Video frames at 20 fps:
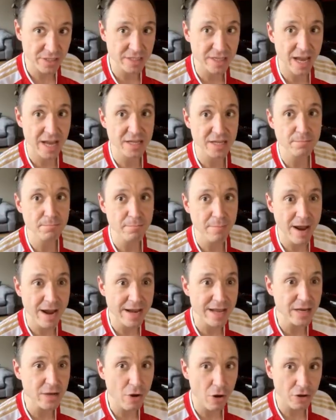get as
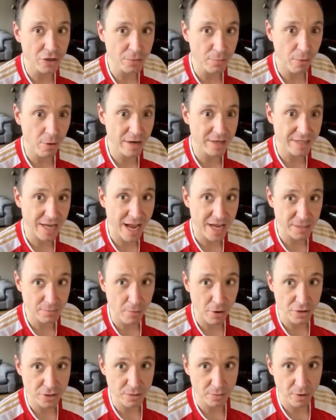many knowledge points as
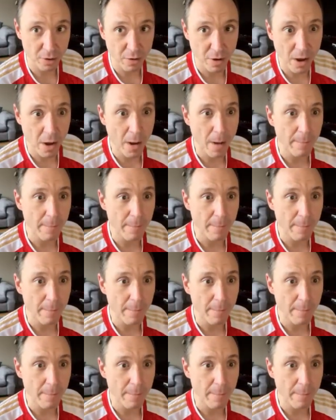possible,